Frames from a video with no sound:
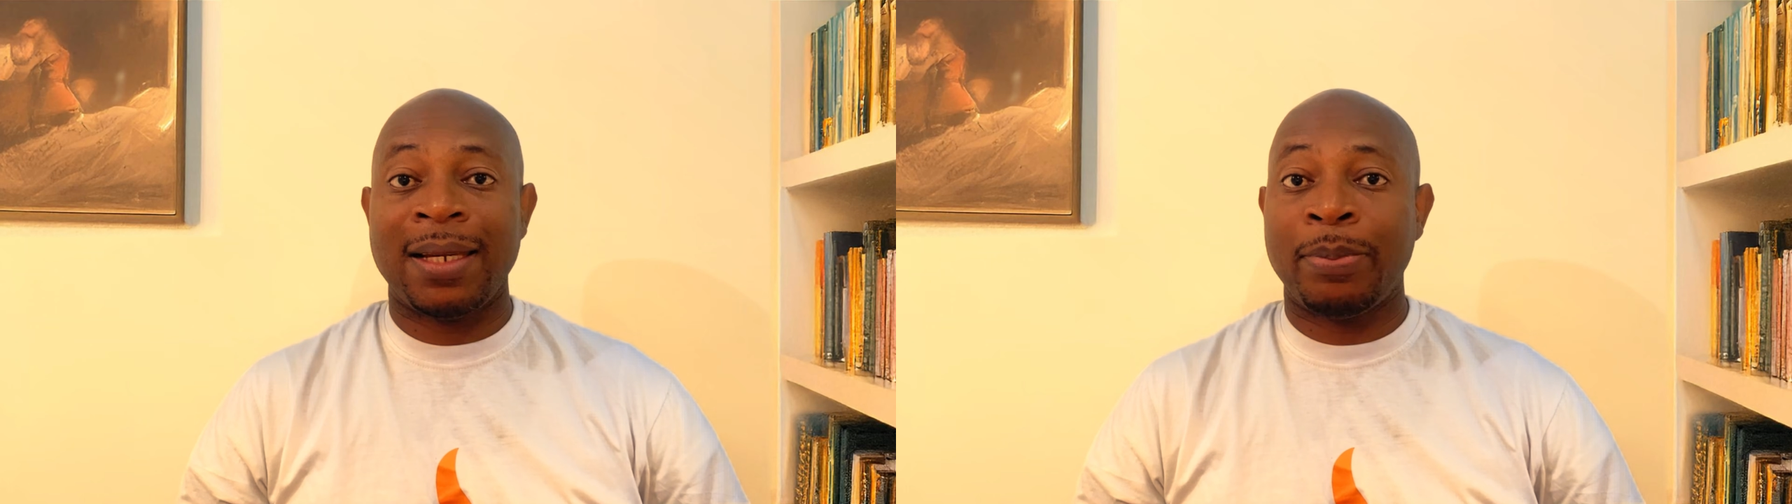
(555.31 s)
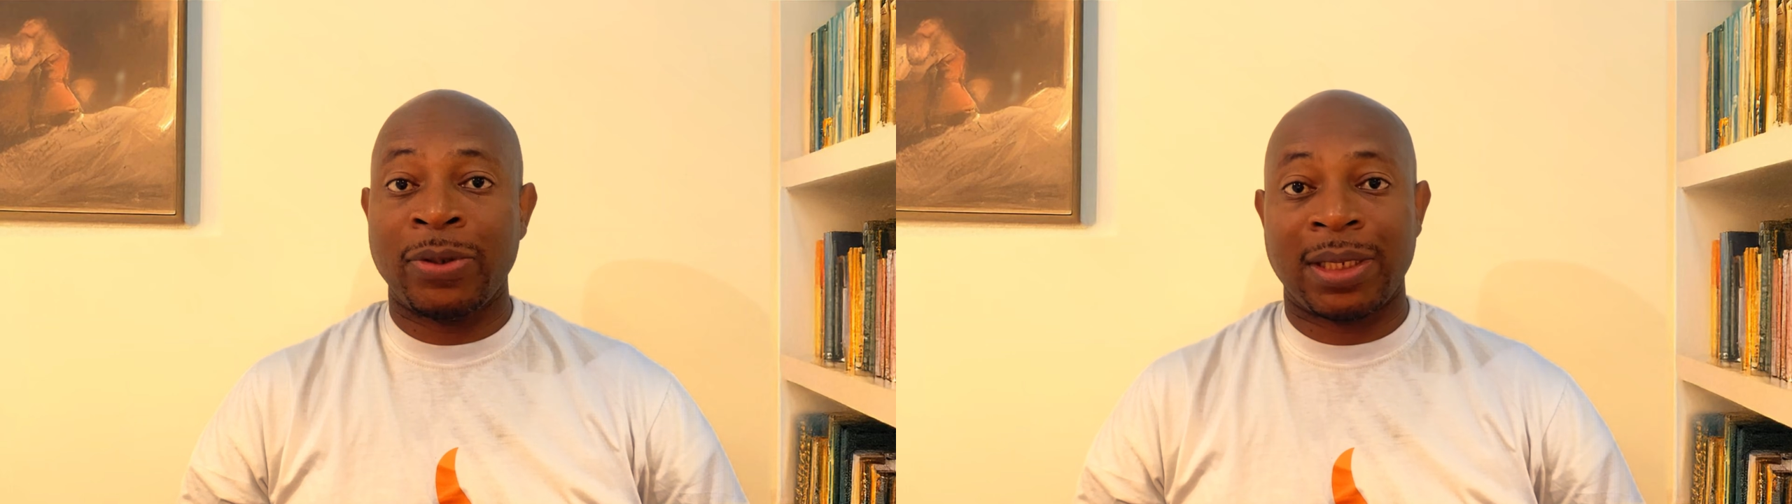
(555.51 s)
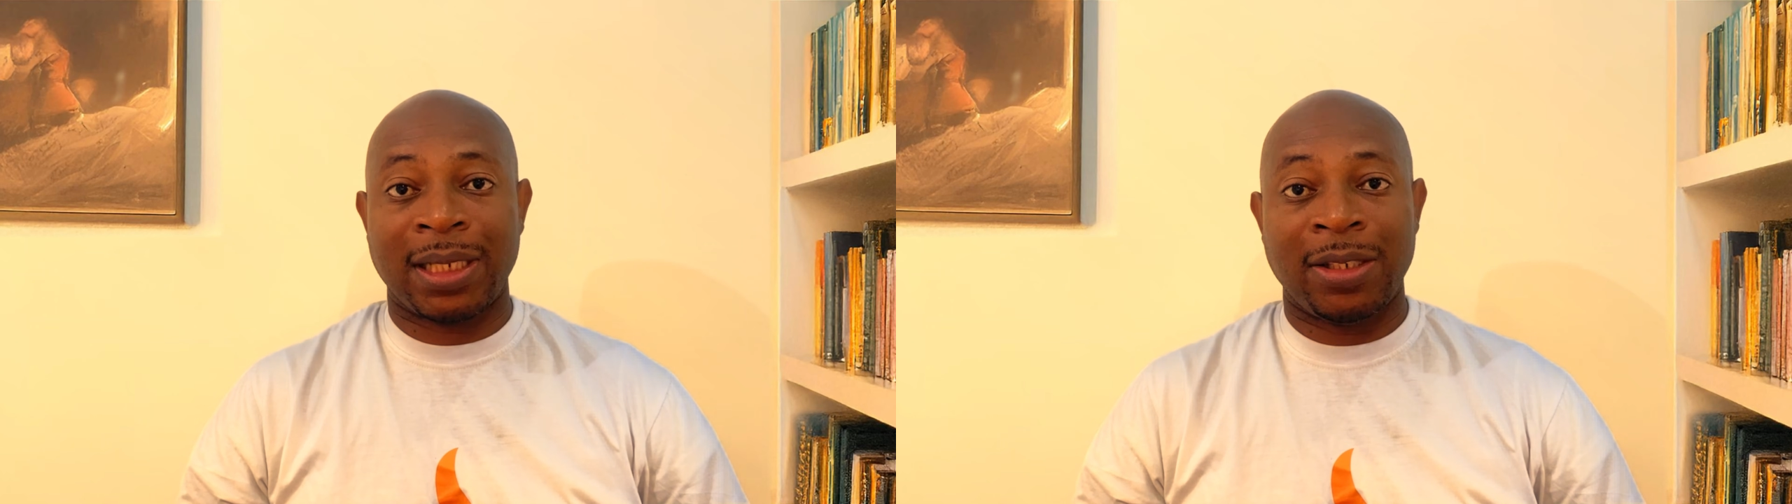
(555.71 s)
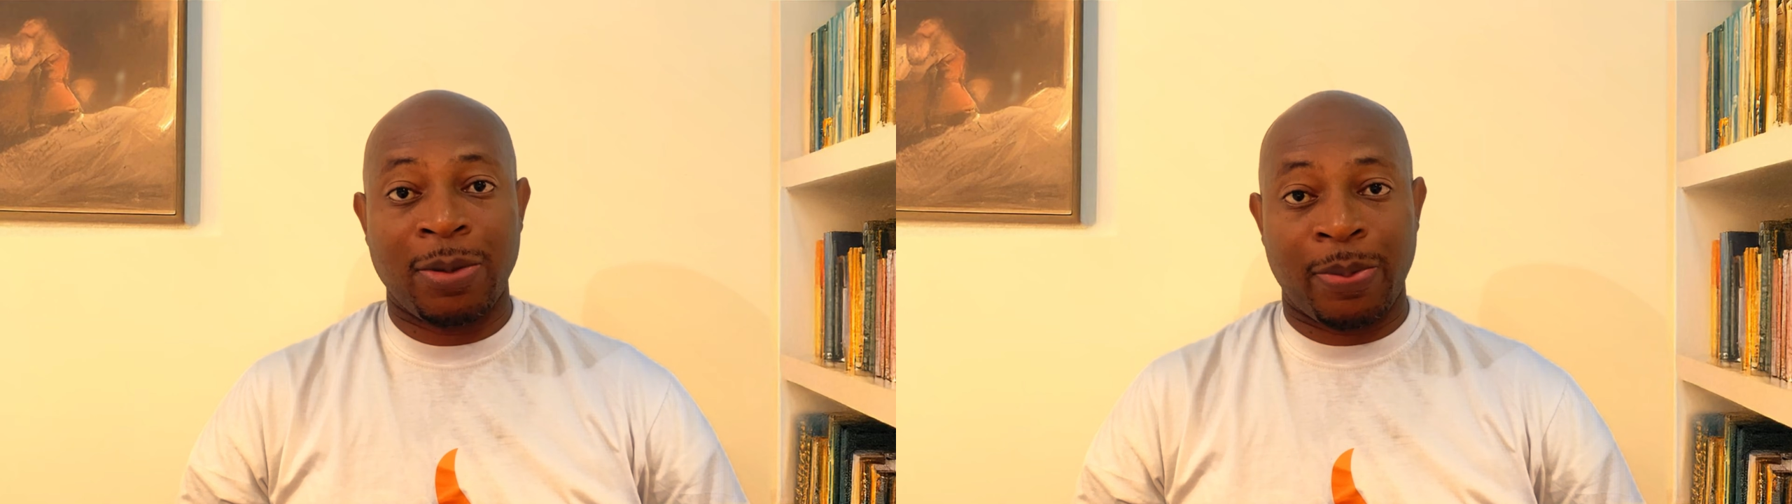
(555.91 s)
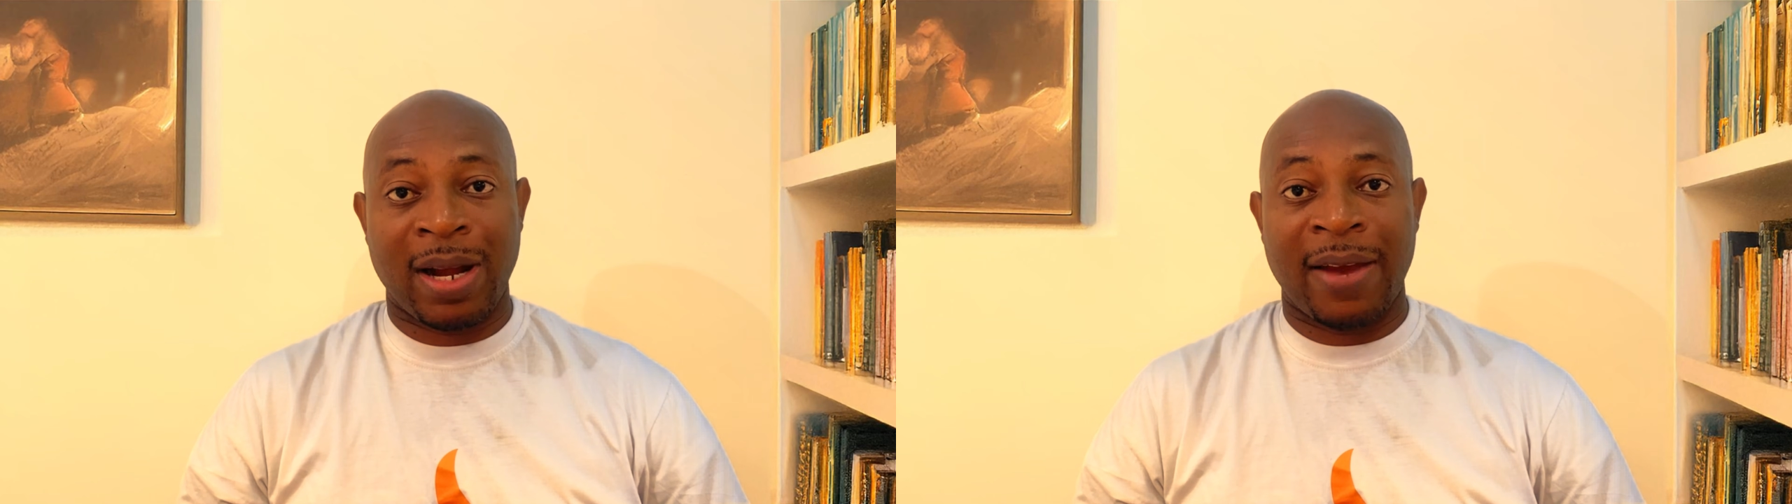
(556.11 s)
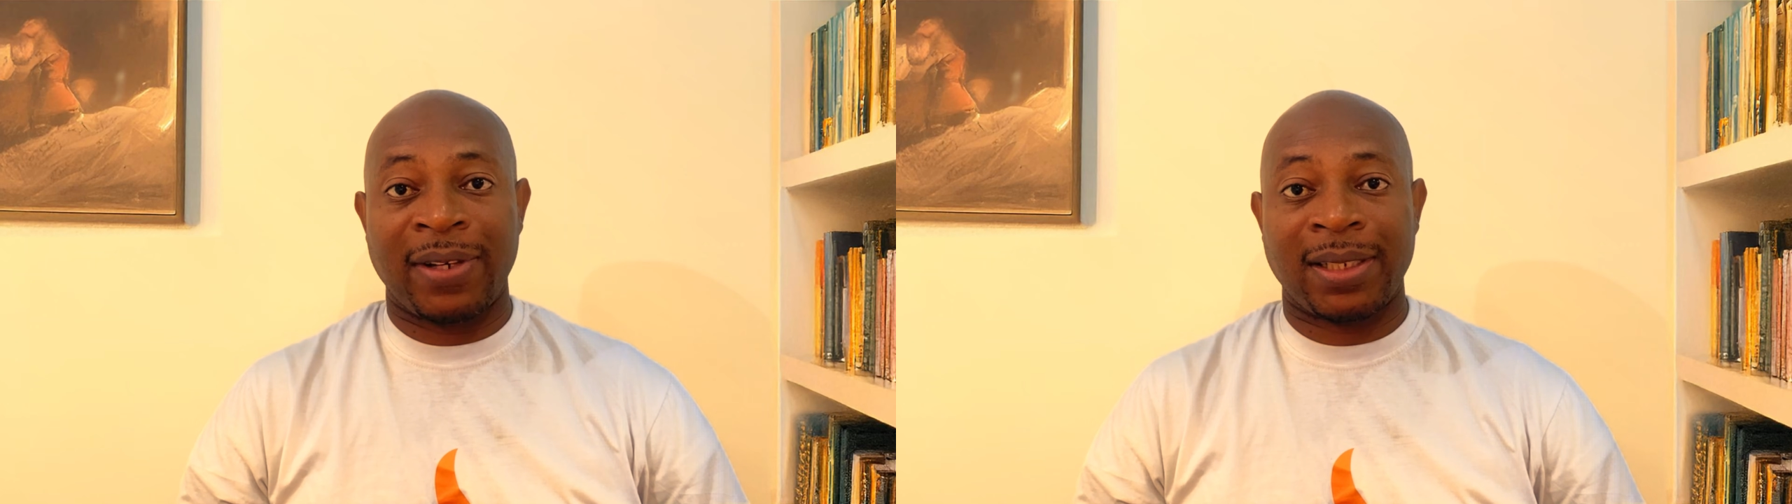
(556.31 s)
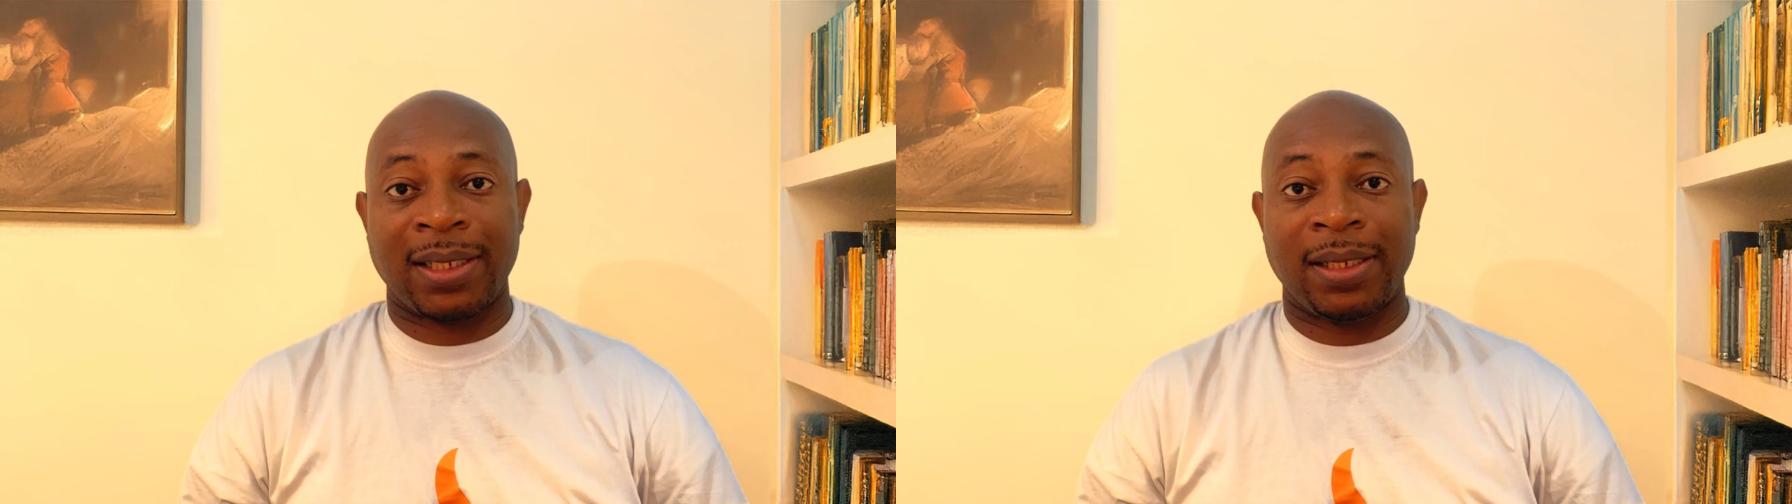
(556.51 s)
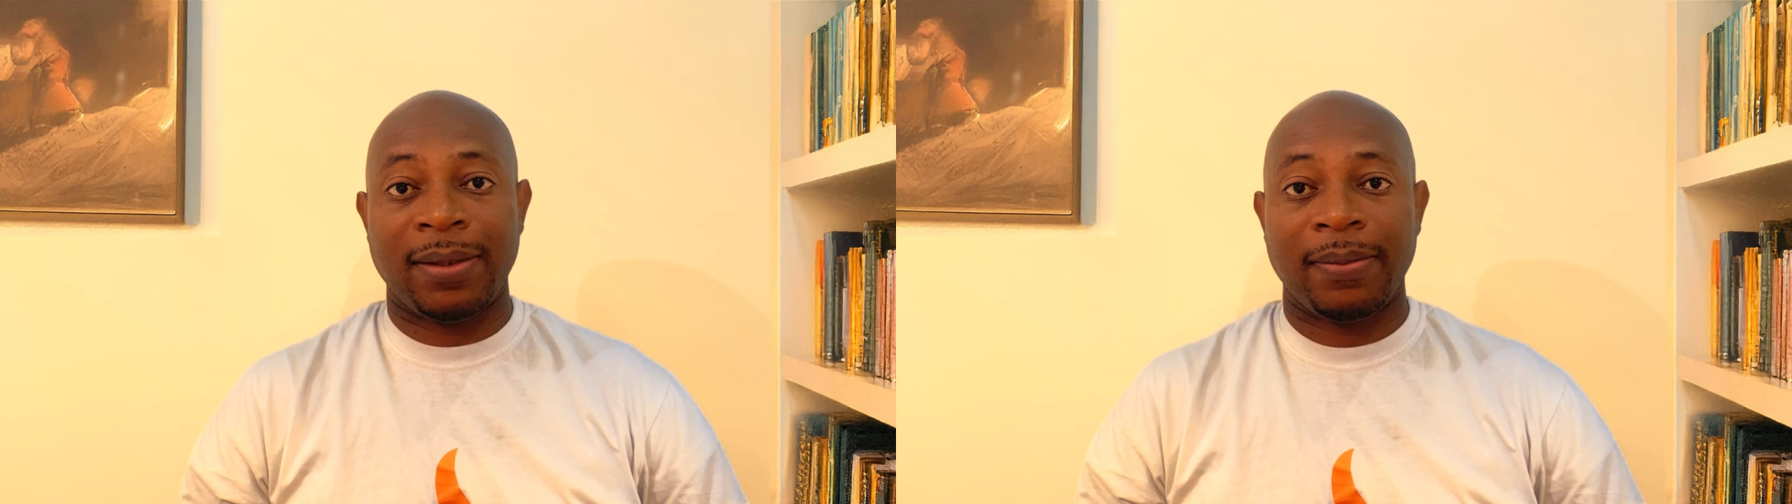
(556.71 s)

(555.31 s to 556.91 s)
boosting your privacy.